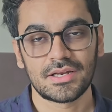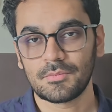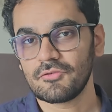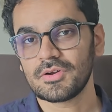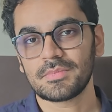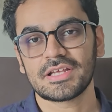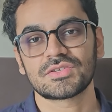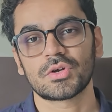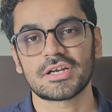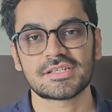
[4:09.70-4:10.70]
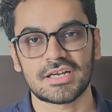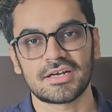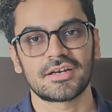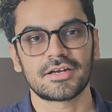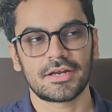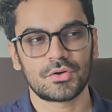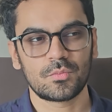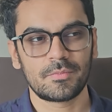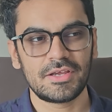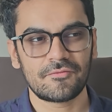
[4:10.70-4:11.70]
number one place to get started and
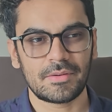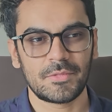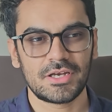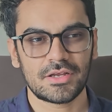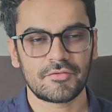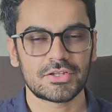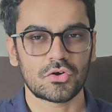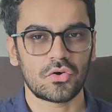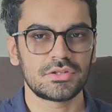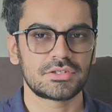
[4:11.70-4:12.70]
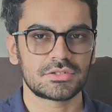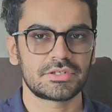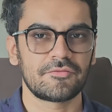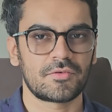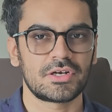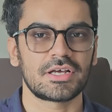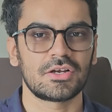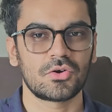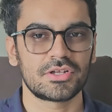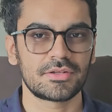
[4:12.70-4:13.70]
to be familiar with all the different
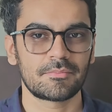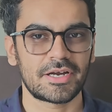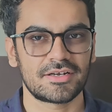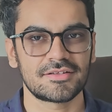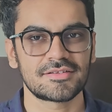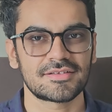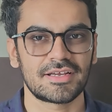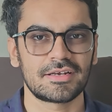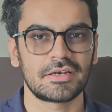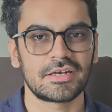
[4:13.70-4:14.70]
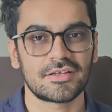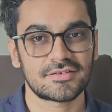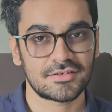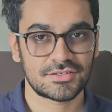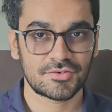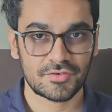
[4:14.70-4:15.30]
algorithm patterns and data structure